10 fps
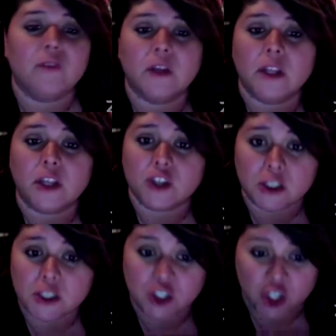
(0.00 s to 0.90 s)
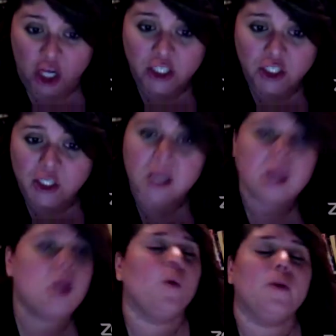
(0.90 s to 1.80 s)
feeling judged,
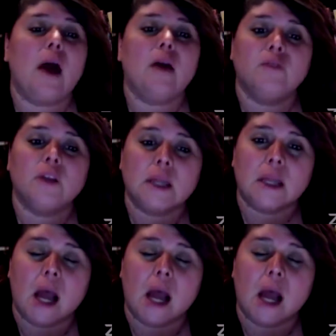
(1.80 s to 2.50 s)
without feeling